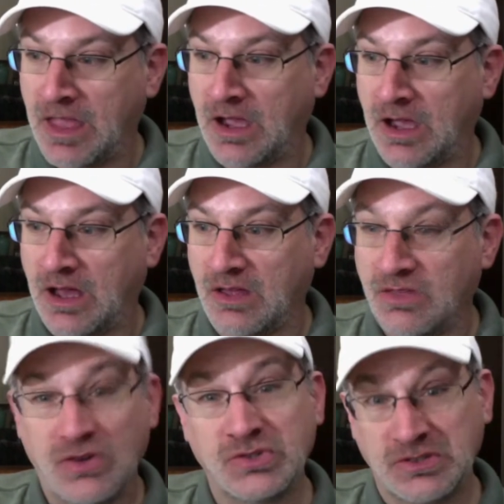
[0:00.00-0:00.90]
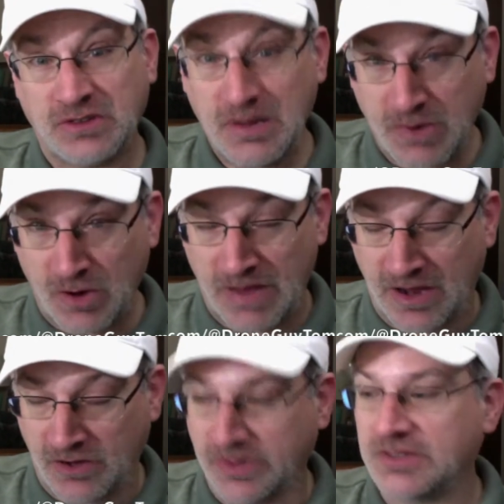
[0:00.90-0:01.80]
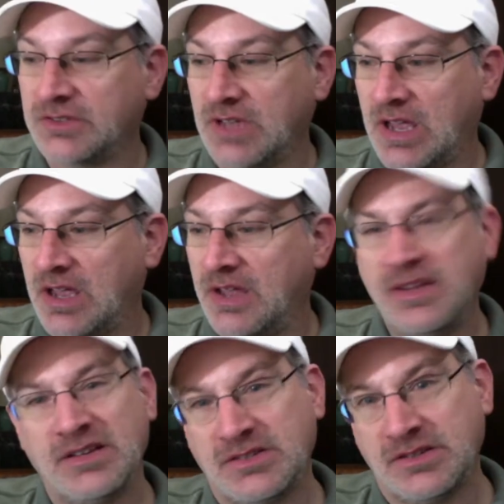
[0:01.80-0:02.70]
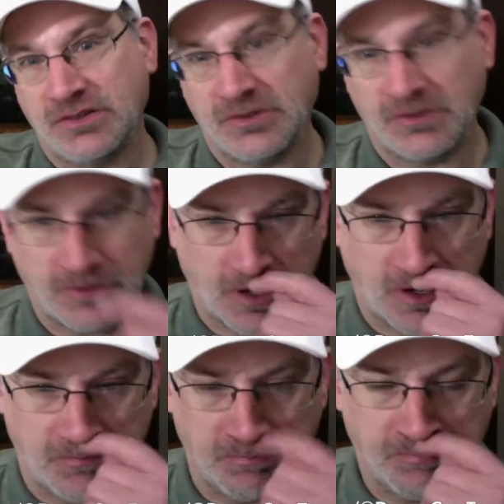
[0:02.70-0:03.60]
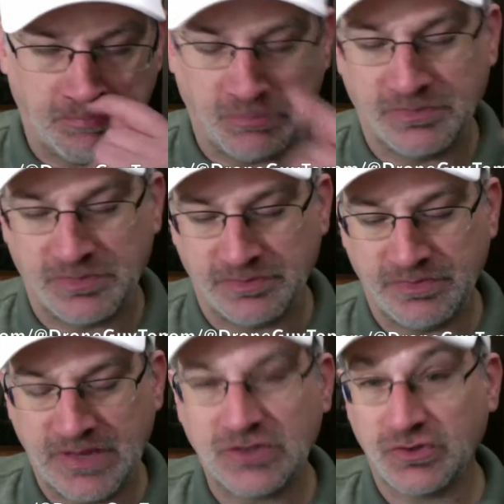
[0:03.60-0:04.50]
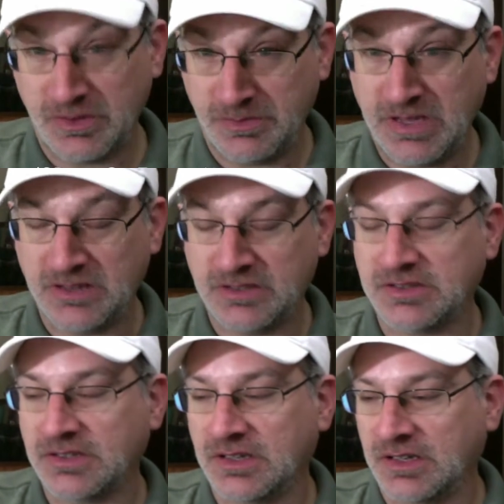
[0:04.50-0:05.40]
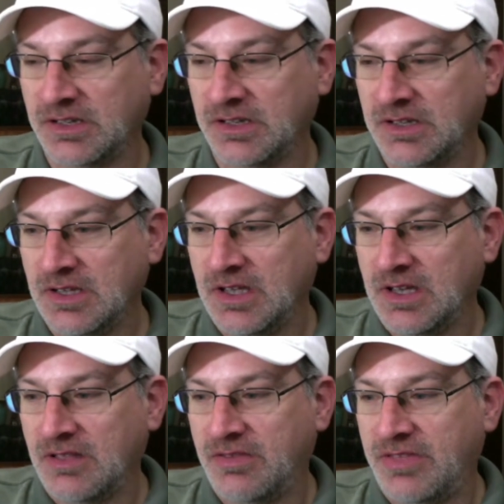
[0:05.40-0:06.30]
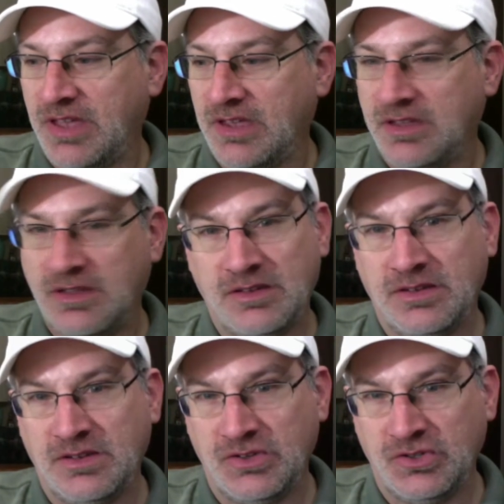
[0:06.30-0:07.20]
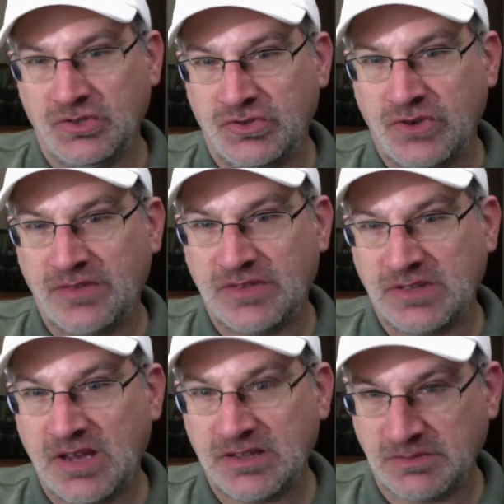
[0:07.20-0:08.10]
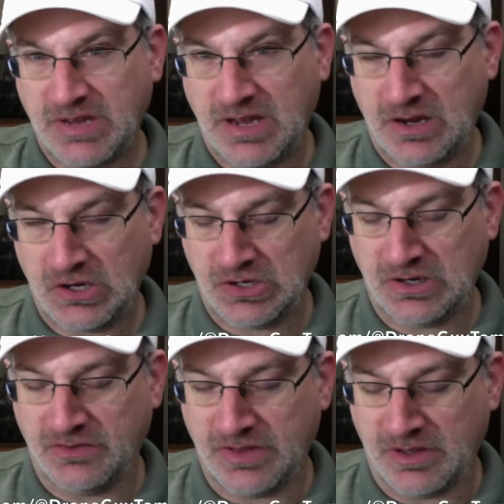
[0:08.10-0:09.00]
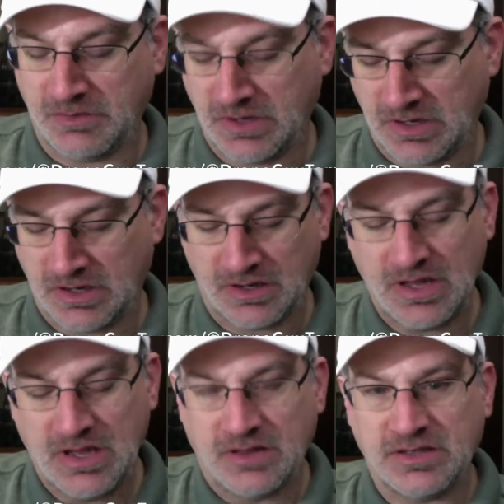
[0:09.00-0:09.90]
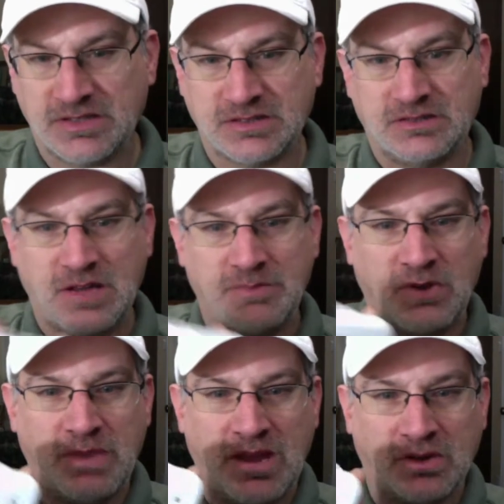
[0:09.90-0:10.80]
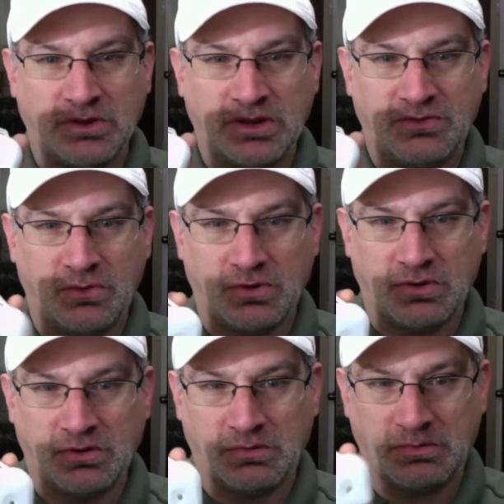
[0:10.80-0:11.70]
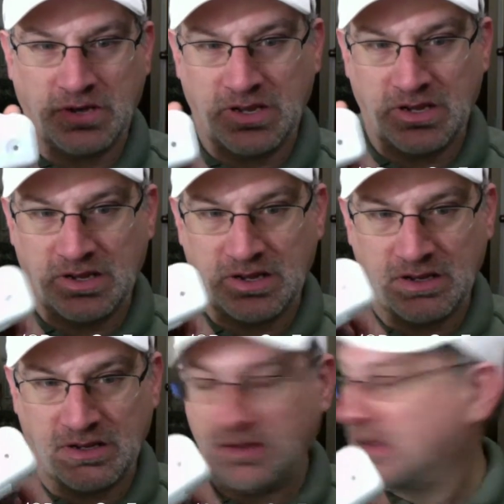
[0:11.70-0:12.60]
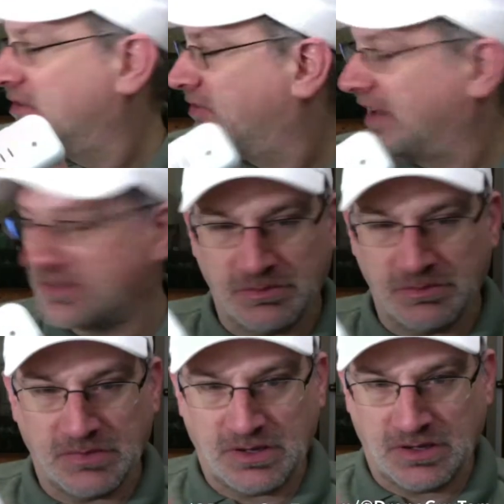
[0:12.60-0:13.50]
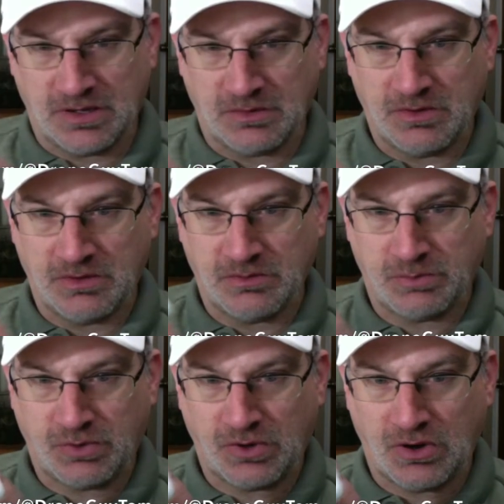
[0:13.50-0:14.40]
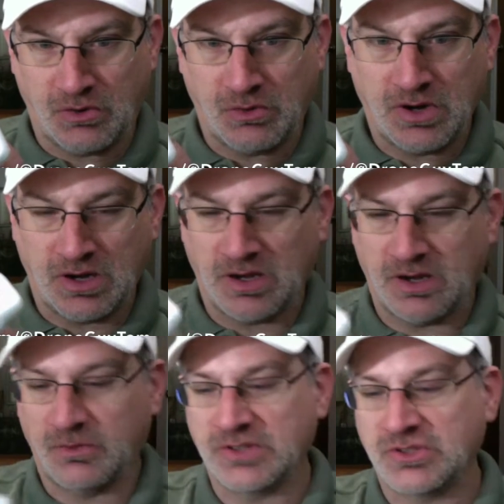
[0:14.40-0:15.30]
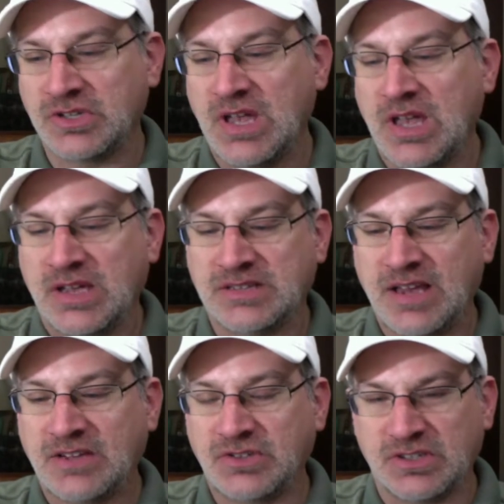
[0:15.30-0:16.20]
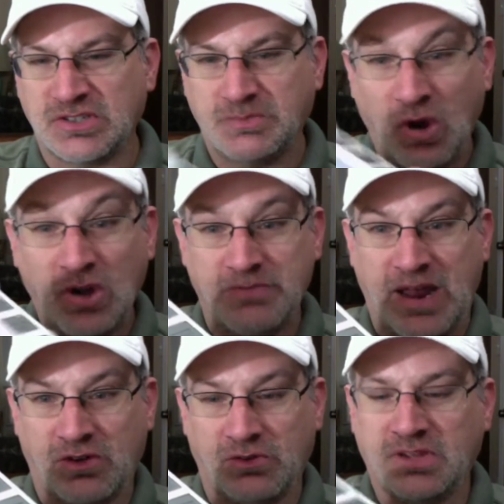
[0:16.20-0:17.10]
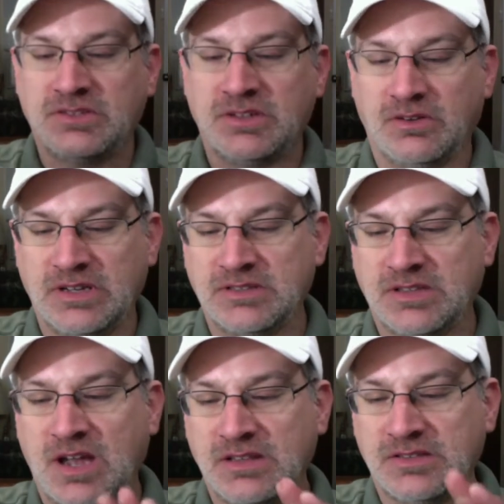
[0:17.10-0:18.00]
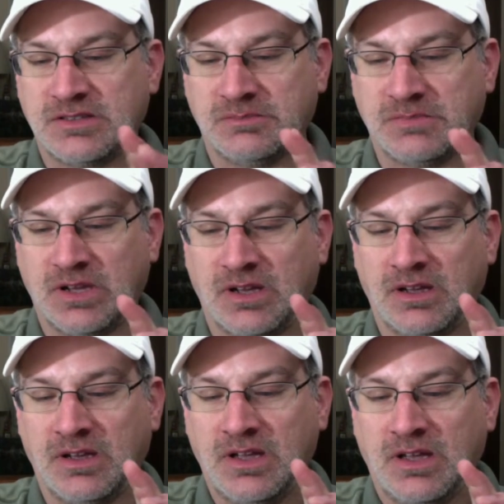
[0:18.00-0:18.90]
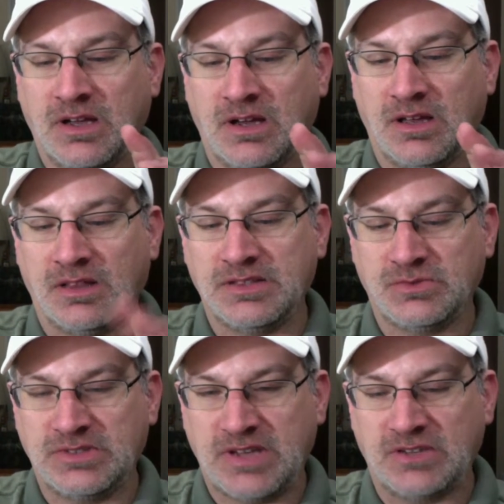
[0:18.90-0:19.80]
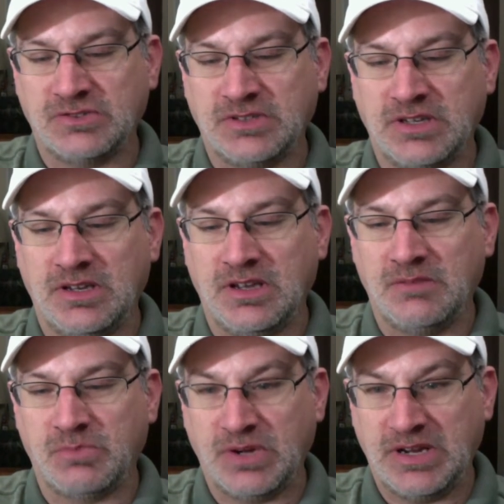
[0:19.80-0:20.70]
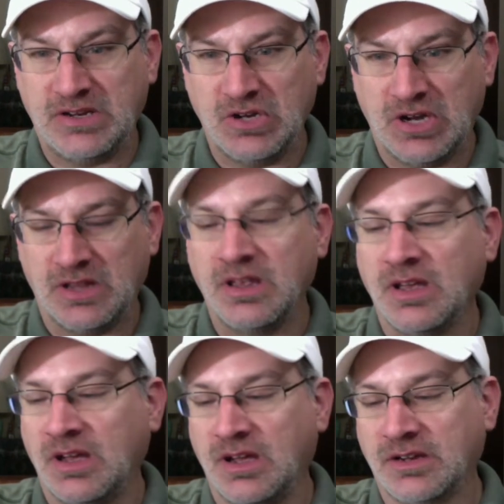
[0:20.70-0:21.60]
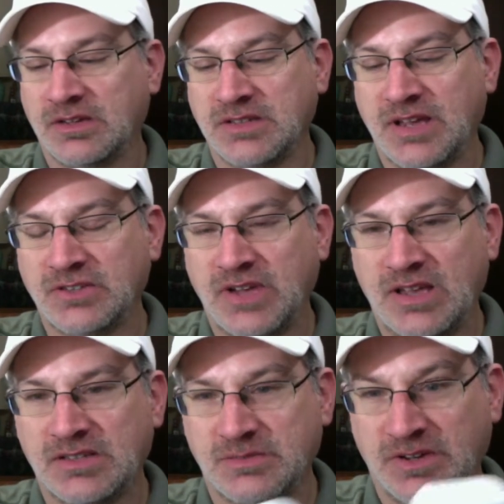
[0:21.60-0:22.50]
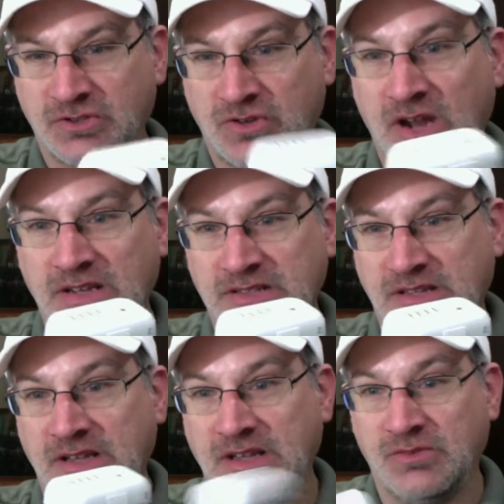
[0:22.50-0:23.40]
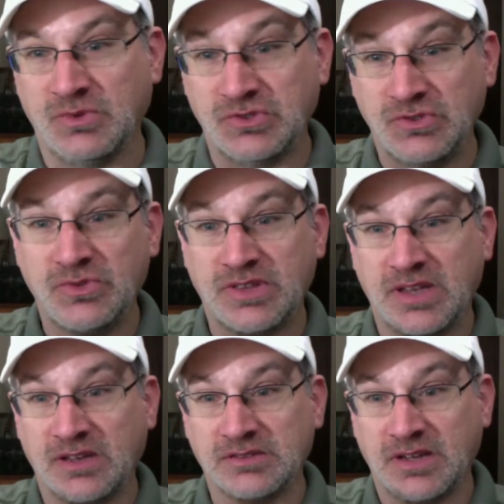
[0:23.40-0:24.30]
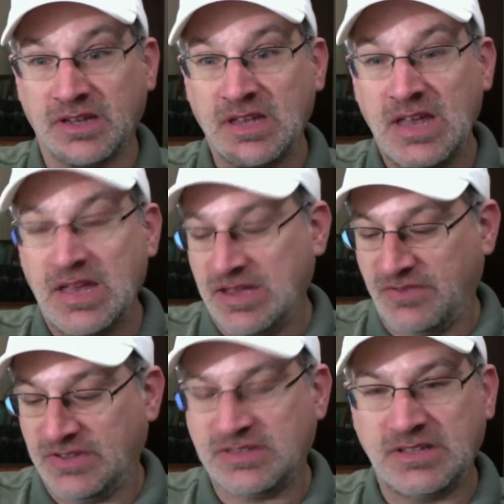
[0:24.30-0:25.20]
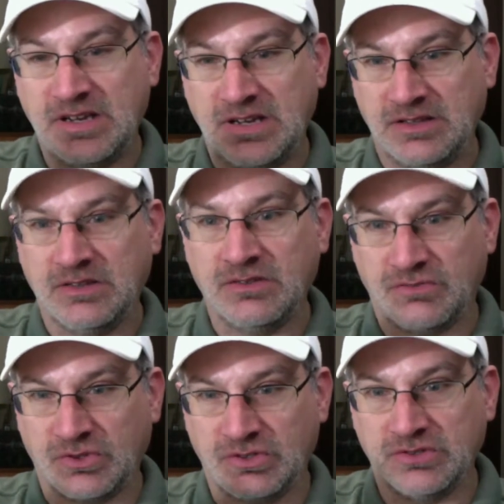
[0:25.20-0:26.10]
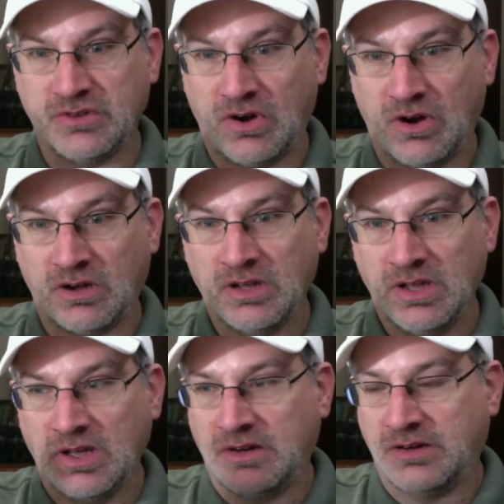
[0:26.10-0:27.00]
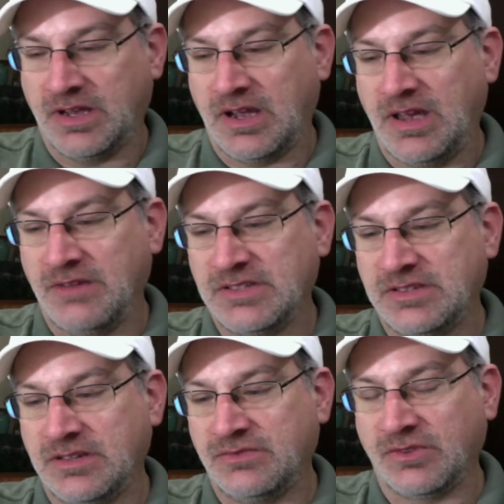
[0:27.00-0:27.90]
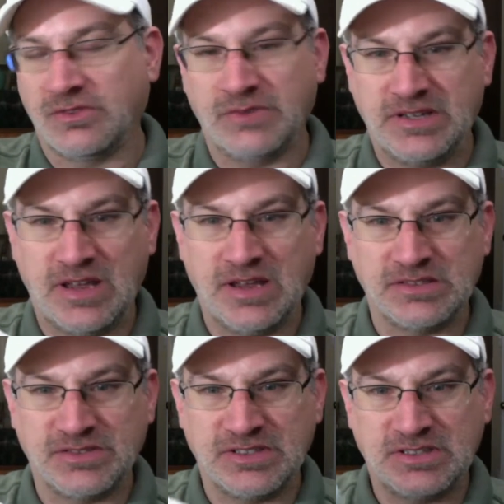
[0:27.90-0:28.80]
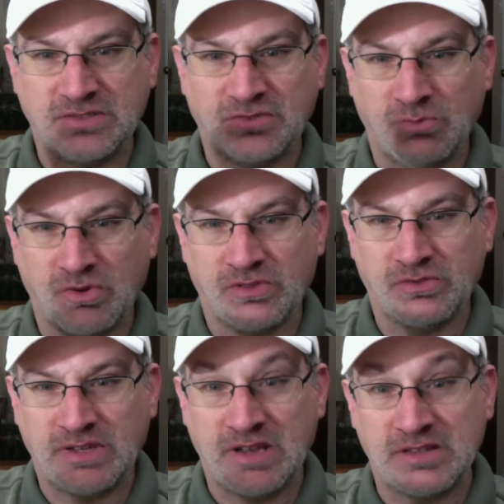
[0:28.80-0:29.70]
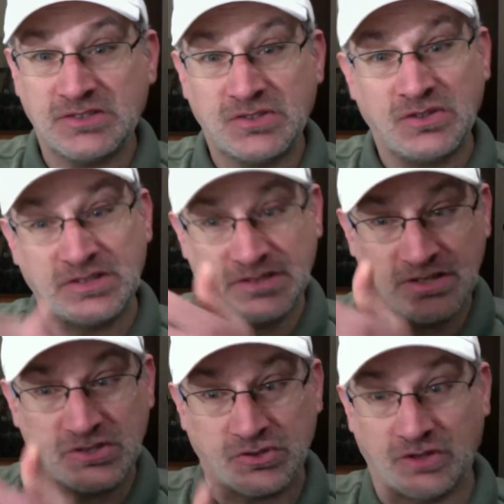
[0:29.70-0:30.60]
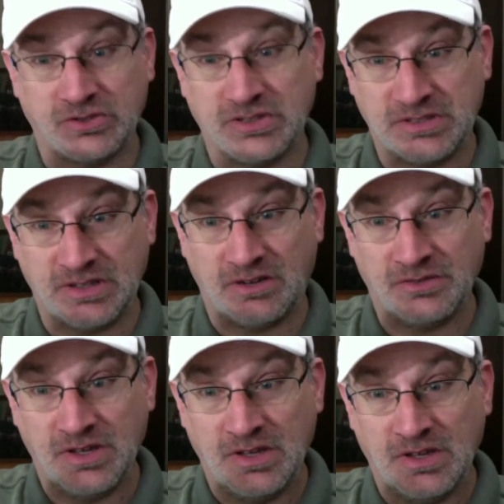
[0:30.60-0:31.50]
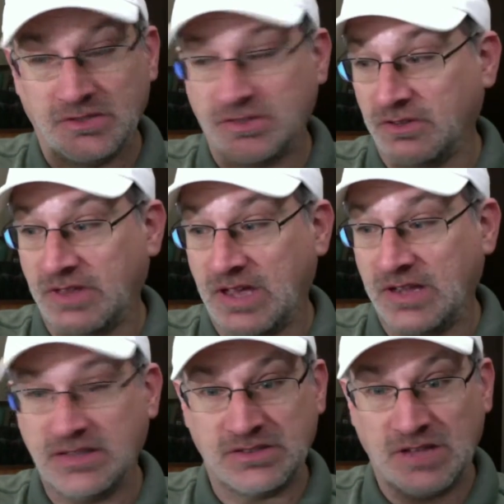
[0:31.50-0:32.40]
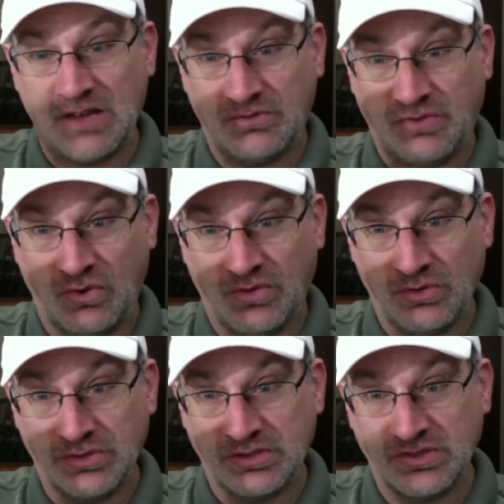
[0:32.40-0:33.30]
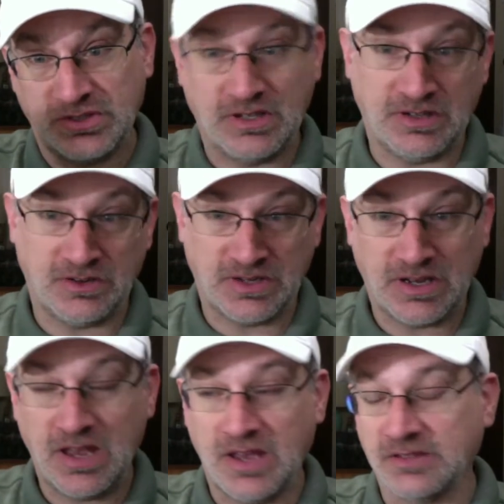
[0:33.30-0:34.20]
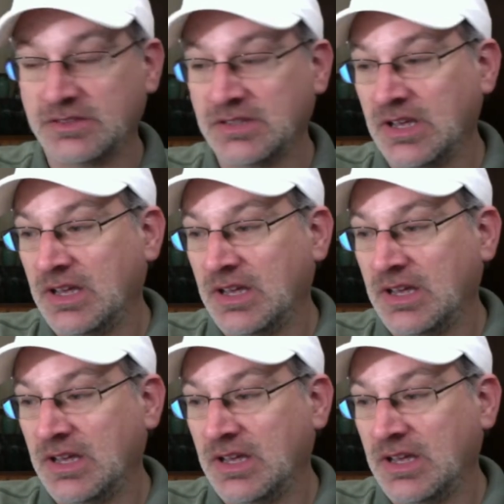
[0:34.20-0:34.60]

Uh, those are LiPo batteries. And yes, they're um, nature of the beast uh, they you do have to take some care of them. Uh, this is a lipo battery for my uh, Phantom uh, Pro, uh, which is actually a smart battery. So it's got some, uh, uh this one's actually pretty good because uh, it actually has some electronics in it and will do things like if it's sitting for too long, like I have it set for three days. If it sits for more than three days, it starts to discharge itself so that it's not full voltage sitting there in the case.